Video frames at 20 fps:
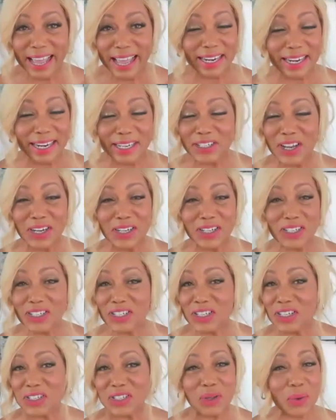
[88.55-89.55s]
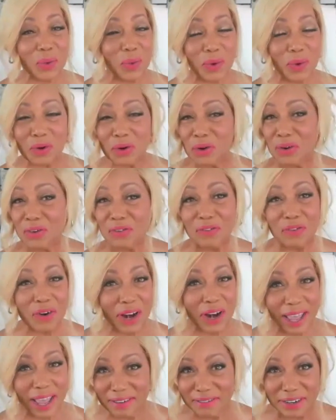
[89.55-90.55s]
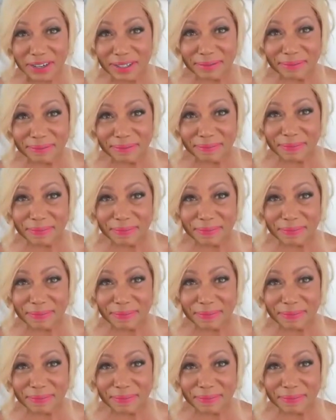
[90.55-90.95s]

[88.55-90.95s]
And he touches the world forever.